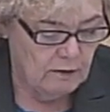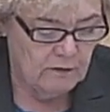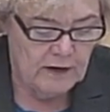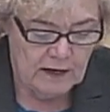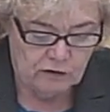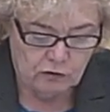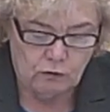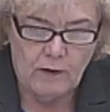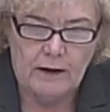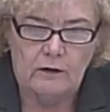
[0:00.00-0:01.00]

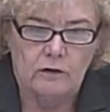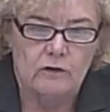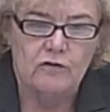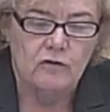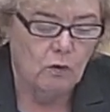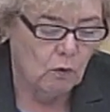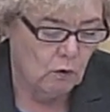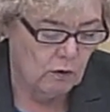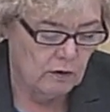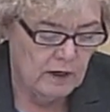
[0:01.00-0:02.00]
financial records
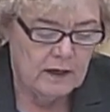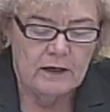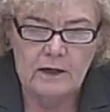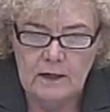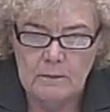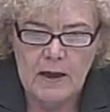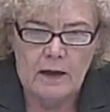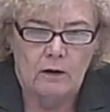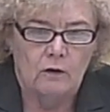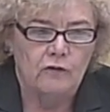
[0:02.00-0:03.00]
or
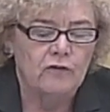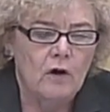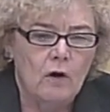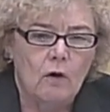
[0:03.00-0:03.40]
emails